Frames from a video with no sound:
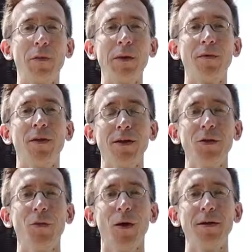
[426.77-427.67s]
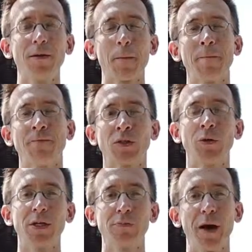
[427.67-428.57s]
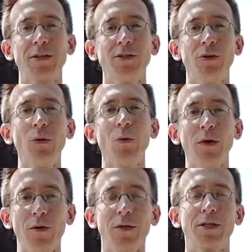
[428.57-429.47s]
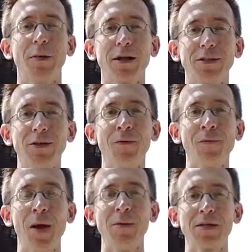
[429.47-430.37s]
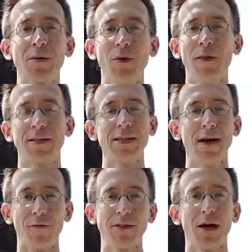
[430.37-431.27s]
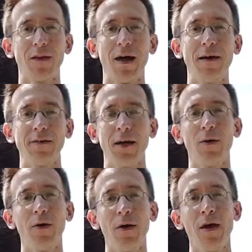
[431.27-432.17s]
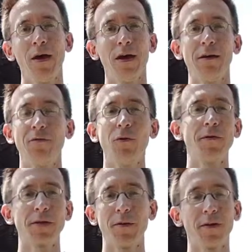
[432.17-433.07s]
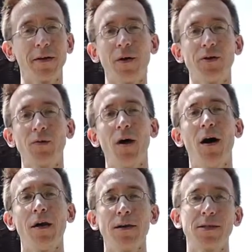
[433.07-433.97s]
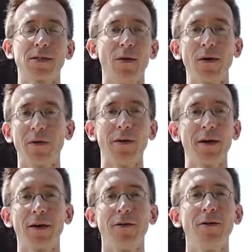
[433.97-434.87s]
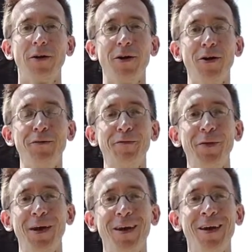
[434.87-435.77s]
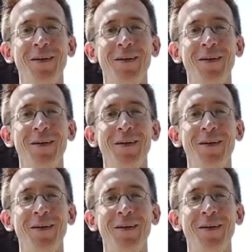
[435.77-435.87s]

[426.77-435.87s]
people that you want to respect you will respect you. Maybe someone that's never done a live demo, if you have something that goes wrong, is going to think you're a goof. But